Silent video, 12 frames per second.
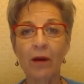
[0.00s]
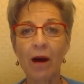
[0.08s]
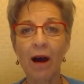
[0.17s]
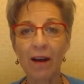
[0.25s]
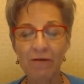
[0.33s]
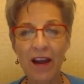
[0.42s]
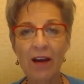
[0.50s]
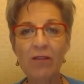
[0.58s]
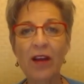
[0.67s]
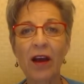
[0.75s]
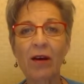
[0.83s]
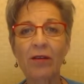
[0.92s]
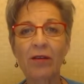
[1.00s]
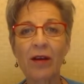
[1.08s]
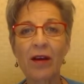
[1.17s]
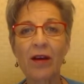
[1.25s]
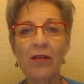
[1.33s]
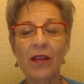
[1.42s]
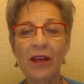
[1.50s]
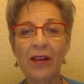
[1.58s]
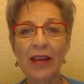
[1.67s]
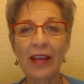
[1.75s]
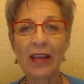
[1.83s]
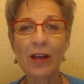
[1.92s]
I found out that
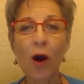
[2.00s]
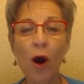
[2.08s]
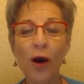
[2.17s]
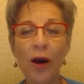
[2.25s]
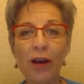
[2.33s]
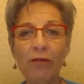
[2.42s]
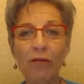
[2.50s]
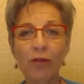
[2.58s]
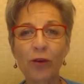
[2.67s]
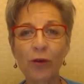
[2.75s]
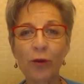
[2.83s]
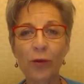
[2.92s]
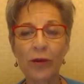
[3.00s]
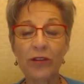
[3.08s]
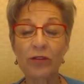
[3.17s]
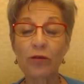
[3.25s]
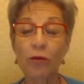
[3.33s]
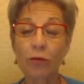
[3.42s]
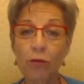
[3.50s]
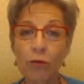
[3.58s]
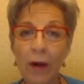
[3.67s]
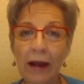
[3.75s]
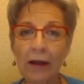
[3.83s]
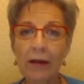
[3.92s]
NRF2 is
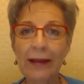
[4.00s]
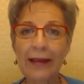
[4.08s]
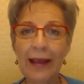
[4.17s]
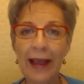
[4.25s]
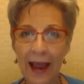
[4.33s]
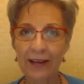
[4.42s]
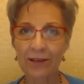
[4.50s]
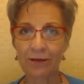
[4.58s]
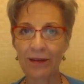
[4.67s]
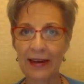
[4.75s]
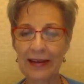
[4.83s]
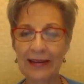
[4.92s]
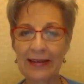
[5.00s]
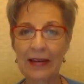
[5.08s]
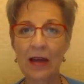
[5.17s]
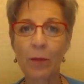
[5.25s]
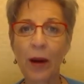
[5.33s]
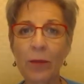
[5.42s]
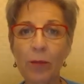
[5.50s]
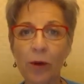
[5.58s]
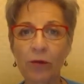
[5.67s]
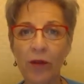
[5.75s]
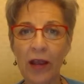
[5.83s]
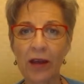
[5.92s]
directly activated by
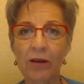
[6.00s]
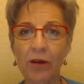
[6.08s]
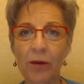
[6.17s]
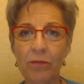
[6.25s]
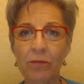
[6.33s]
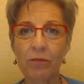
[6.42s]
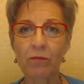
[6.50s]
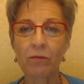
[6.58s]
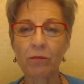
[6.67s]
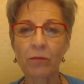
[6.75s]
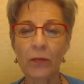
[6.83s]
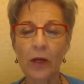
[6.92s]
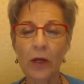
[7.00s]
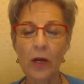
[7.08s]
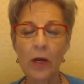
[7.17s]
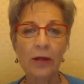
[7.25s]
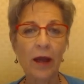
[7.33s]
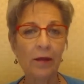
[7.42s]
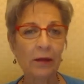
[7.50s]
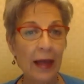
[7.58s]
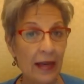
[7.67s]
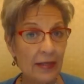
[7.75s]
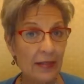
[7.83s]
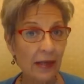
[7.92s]
Protandim. Now, the
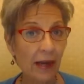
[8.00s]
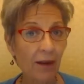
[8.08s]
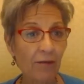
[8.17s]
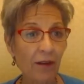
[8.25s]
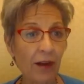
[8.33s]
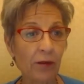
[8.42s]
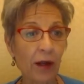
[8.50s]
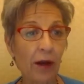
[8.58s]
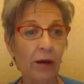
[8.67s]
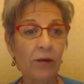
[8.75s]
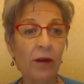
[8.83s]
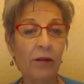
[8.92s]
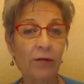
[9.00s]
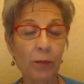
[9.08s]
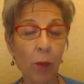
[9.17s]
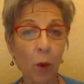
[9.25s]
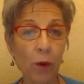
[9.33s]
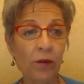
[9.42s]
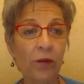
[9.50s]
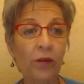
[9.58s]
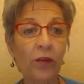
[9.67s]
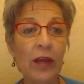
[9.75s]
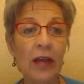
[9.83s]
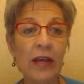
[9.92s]
last thing I found out of
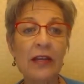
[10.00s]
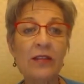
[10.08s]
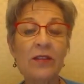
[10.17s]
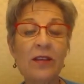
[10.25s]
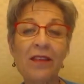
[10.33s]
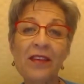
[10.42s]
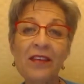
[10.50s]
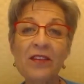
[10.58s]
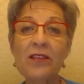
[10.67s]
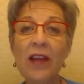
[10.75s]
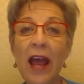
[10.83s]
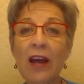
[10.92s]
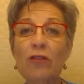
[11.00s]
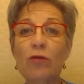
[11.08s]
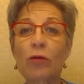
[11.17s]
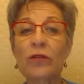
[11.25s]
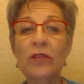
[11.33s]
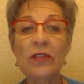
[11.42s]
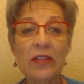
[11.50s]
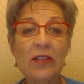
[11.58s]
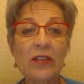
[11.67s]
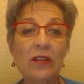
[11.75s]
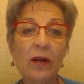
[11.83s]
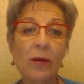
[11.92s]
importance is that this natural
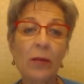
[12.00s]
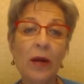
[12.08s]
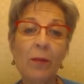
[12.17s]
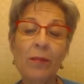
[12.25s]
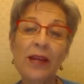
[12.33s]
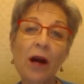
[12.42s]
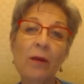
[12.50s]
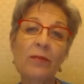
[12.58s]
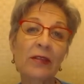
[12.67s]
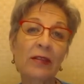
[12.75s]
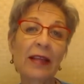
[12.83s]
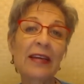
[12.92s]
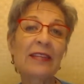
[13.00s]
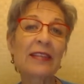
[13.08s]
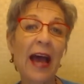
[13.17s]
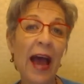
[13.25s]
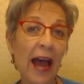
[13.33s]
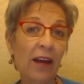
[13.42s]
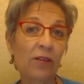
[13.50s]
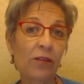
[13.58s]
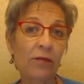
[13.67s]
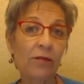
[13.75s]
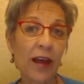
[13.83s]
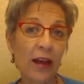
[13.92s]
system becomes less
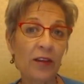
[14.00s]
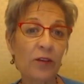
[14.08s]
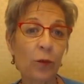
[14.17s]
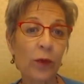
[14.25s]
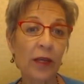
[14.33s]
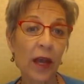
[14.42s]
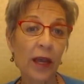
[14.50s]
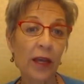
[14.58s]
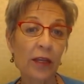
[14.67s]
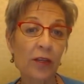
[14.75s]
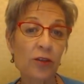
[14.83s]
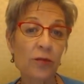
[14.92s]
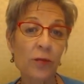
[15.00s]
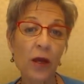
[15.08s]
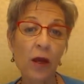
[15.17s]
active as we age,